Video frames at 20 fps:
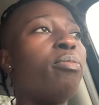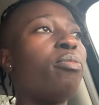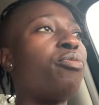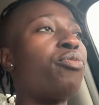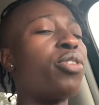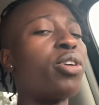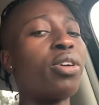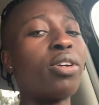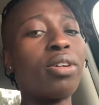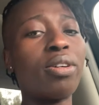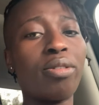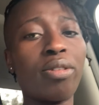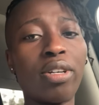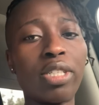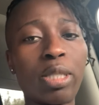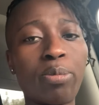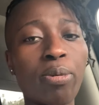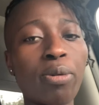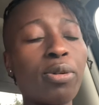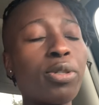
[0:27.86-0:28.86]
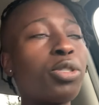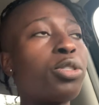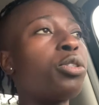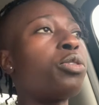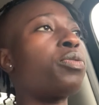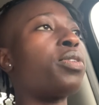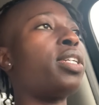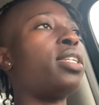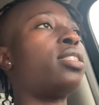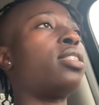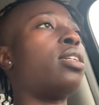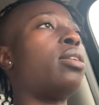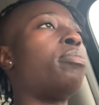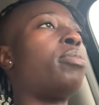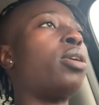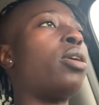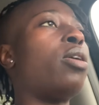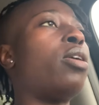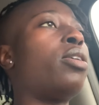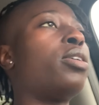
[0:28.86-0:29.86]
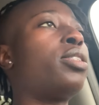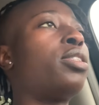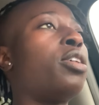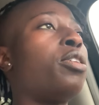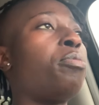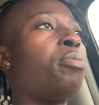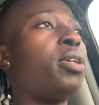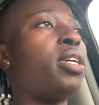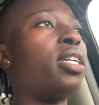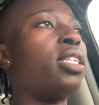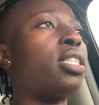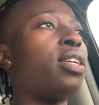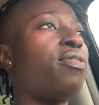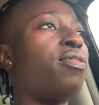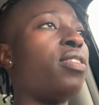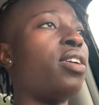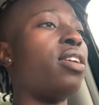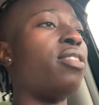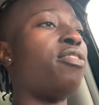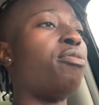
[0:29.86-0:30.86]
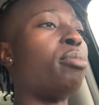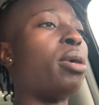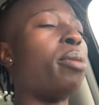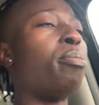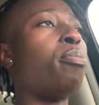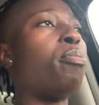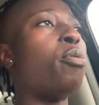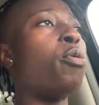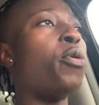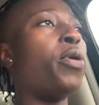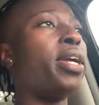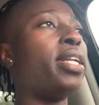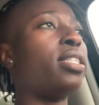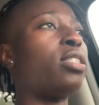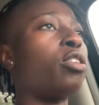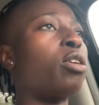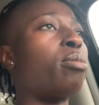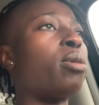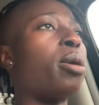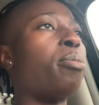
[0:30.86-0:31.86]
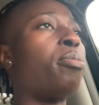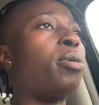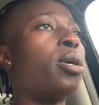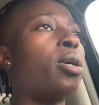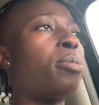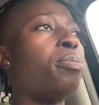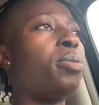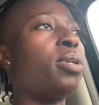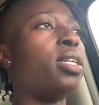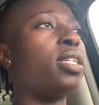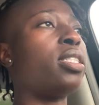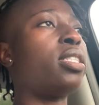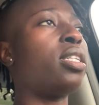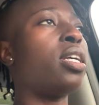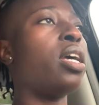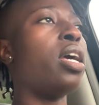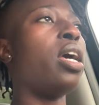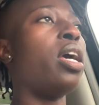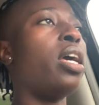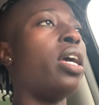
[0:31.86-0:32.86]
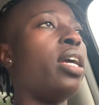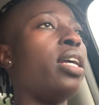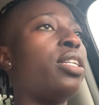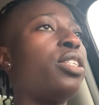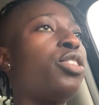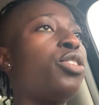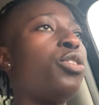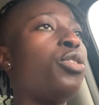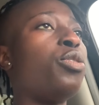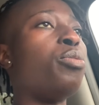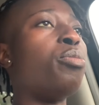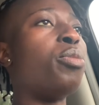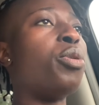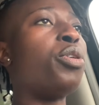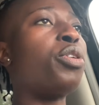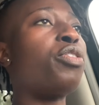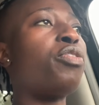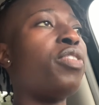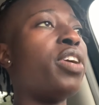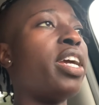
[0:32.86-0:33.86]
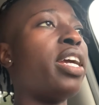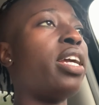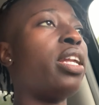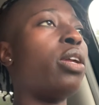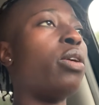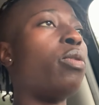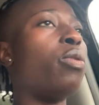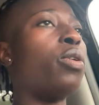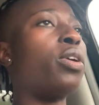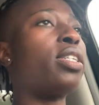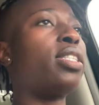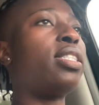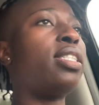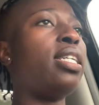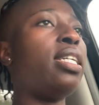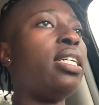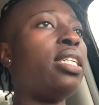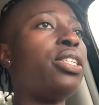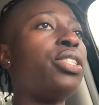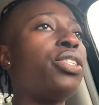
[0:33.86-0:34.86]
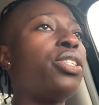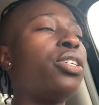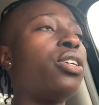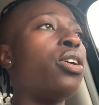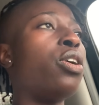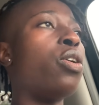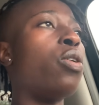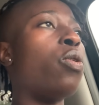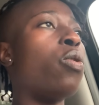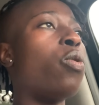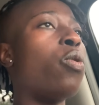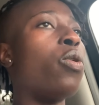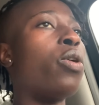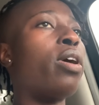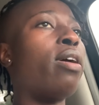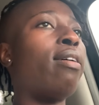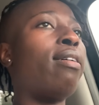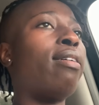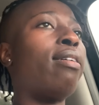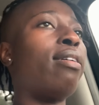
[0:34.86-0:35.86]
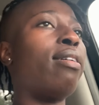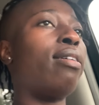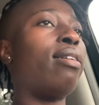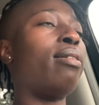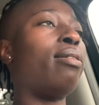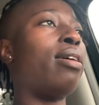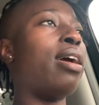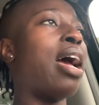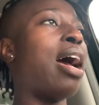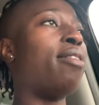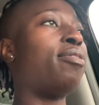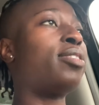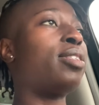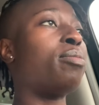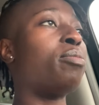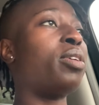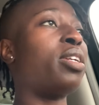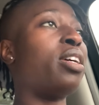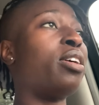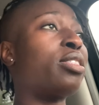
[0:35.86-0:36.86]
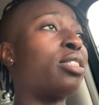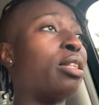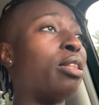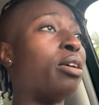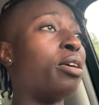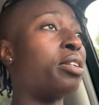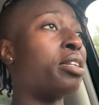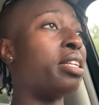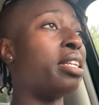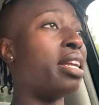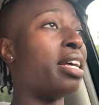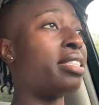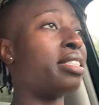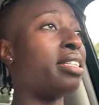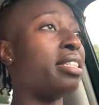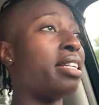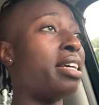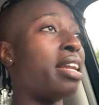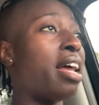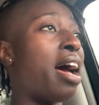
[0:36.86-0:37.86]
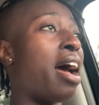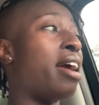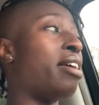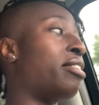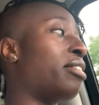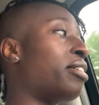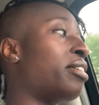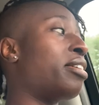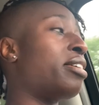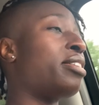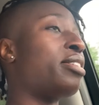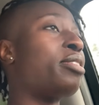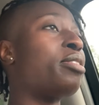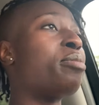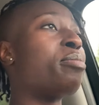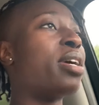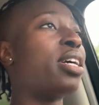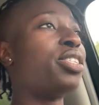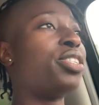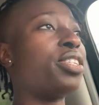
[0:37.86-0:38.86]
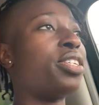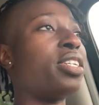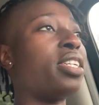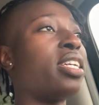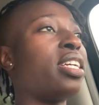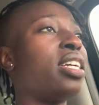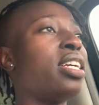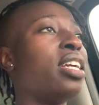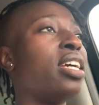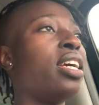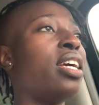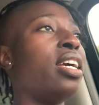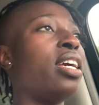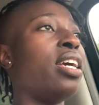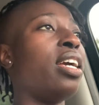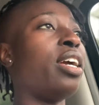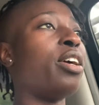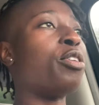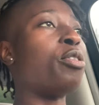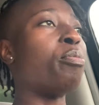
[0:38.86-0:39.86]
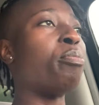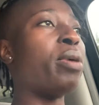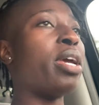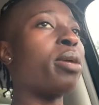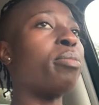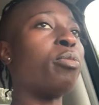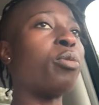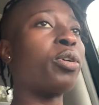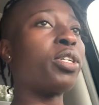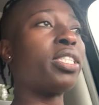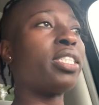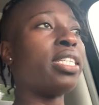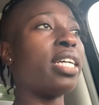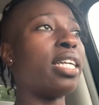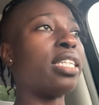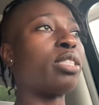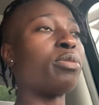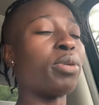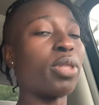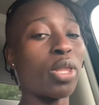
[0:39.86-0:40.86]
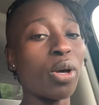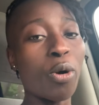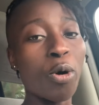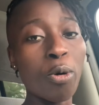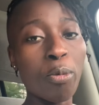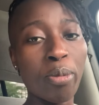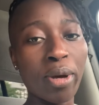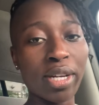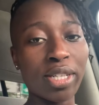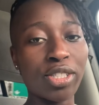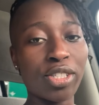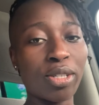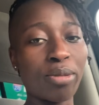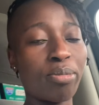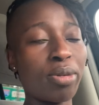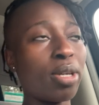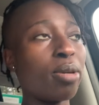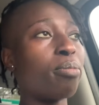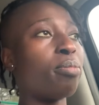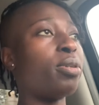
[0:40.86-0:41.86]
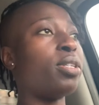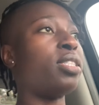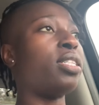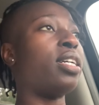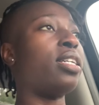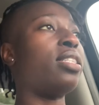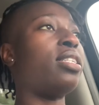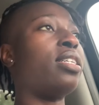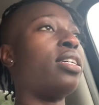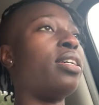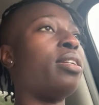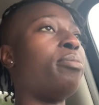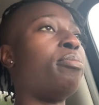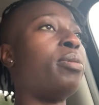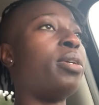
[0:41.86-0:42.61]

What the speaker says: For a spiritual reason, but also because if my point or my purpose is to motivate or teach or have someone else learn a lesson that I learned through my journey, it'll make more sense with the whole picture being presented.